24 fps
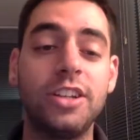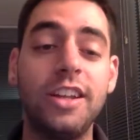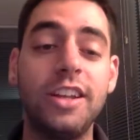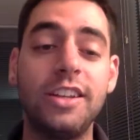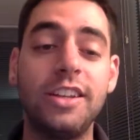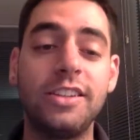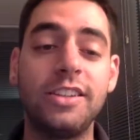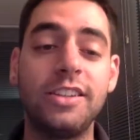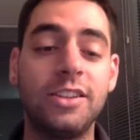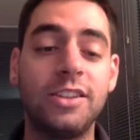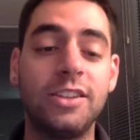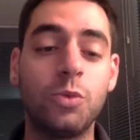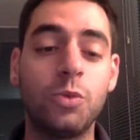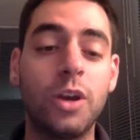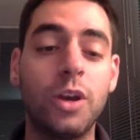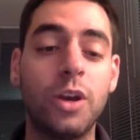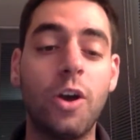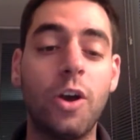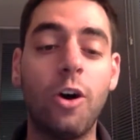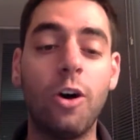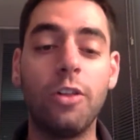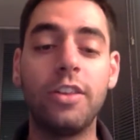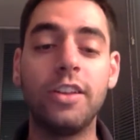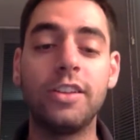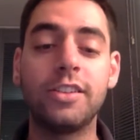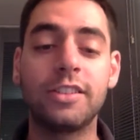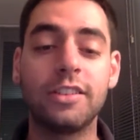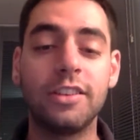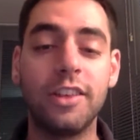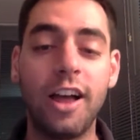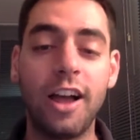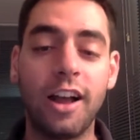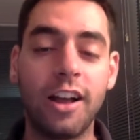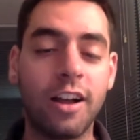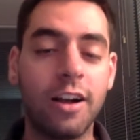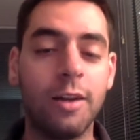is when all this
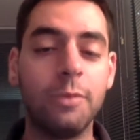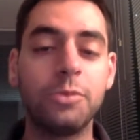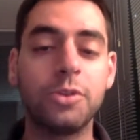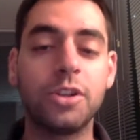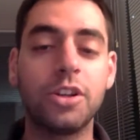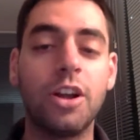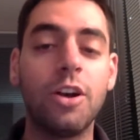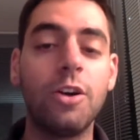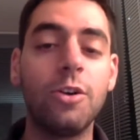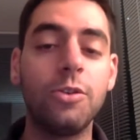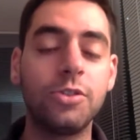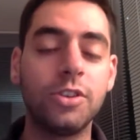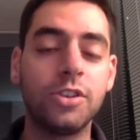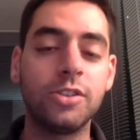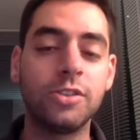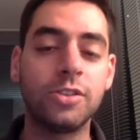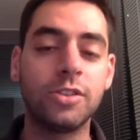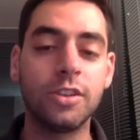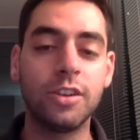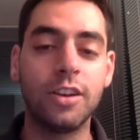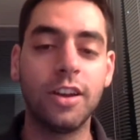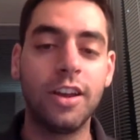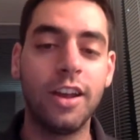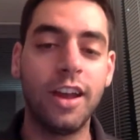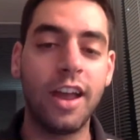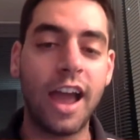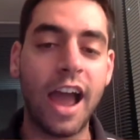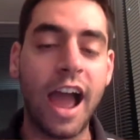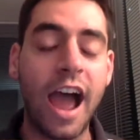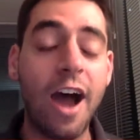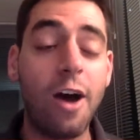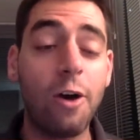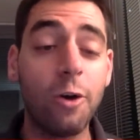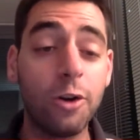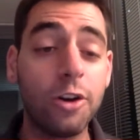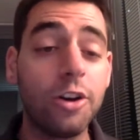luck comes and goes, is
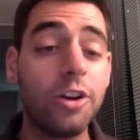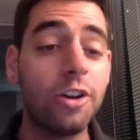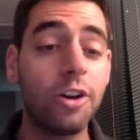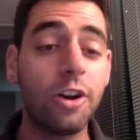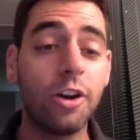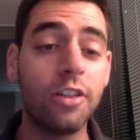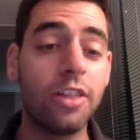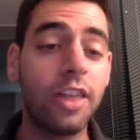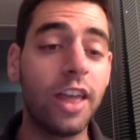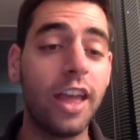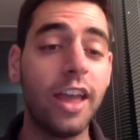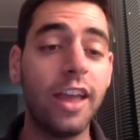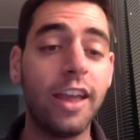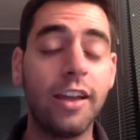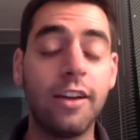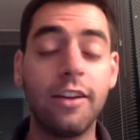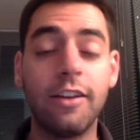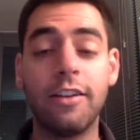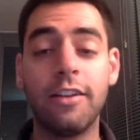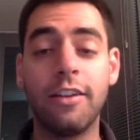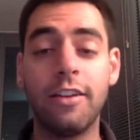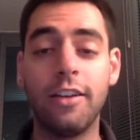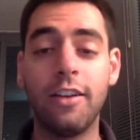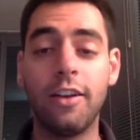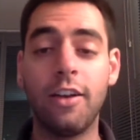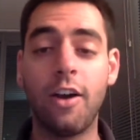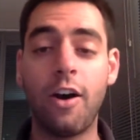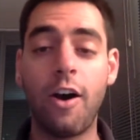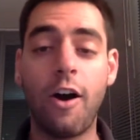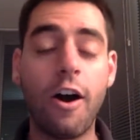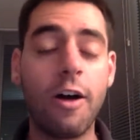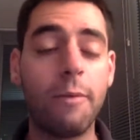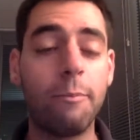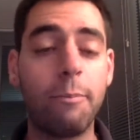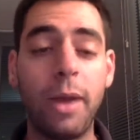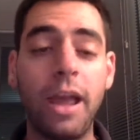how good are they
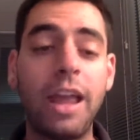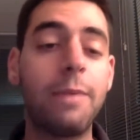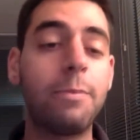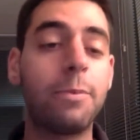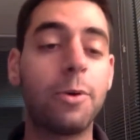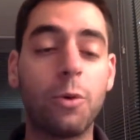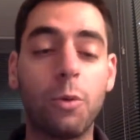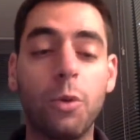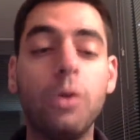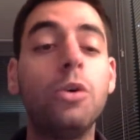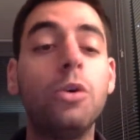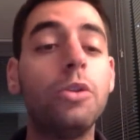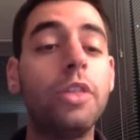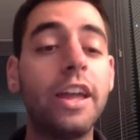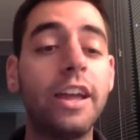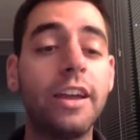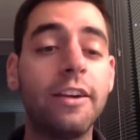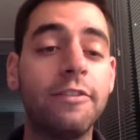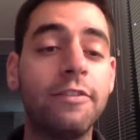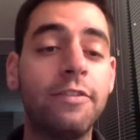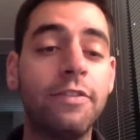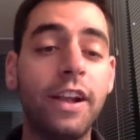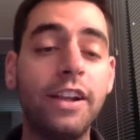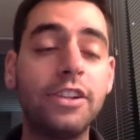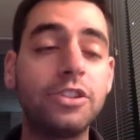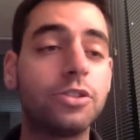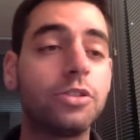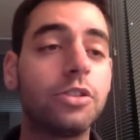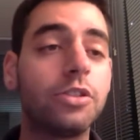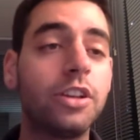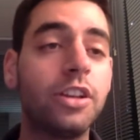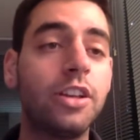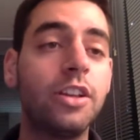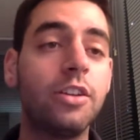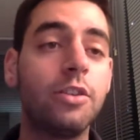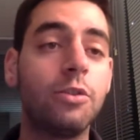on paper? Will they
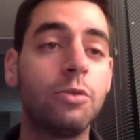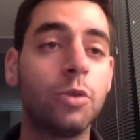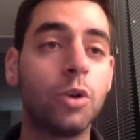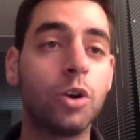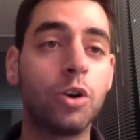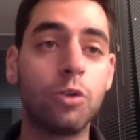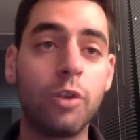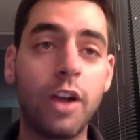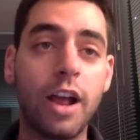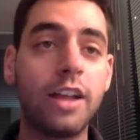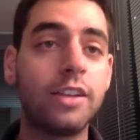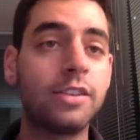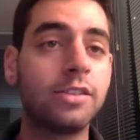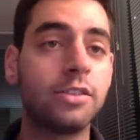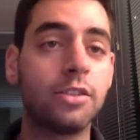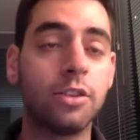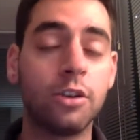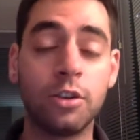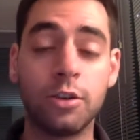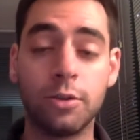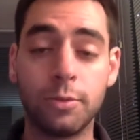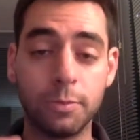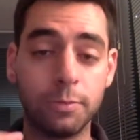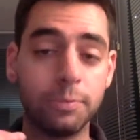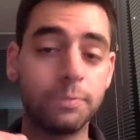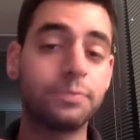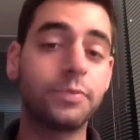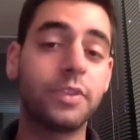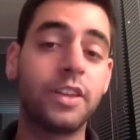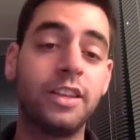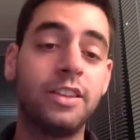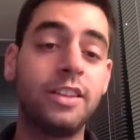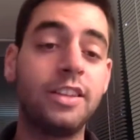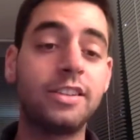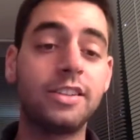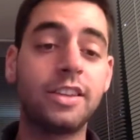eventually regress, or
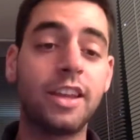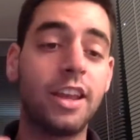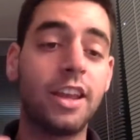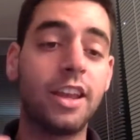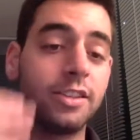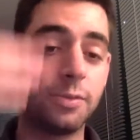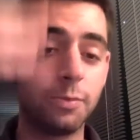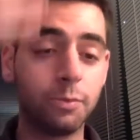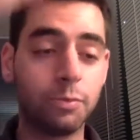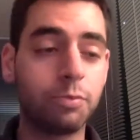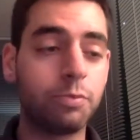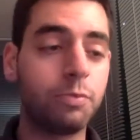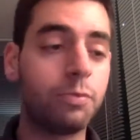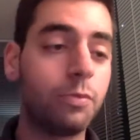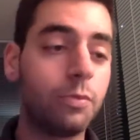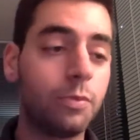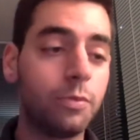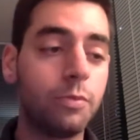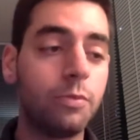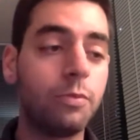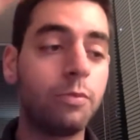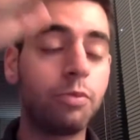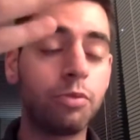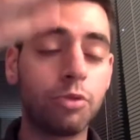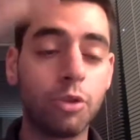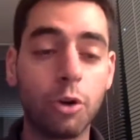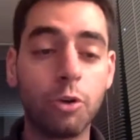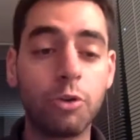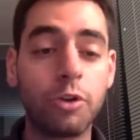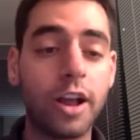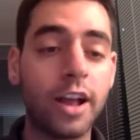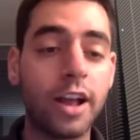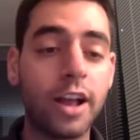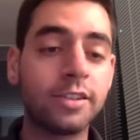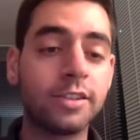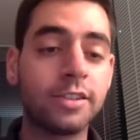in this case,
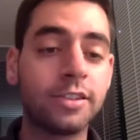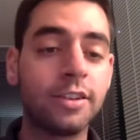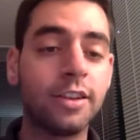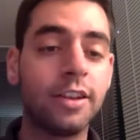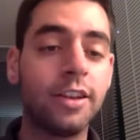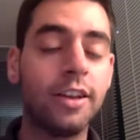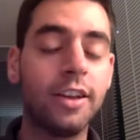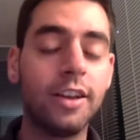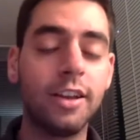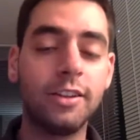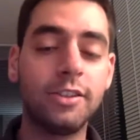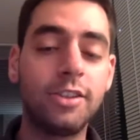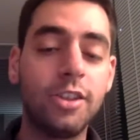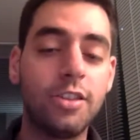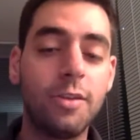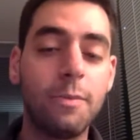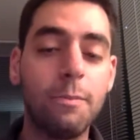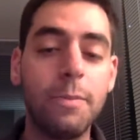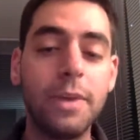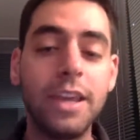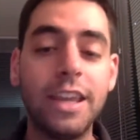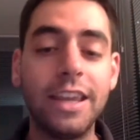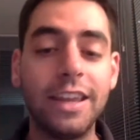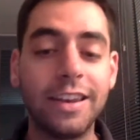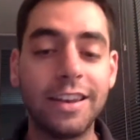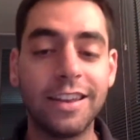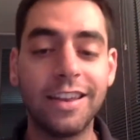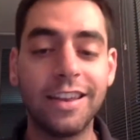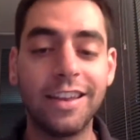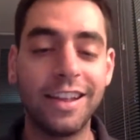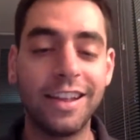progress to the mean?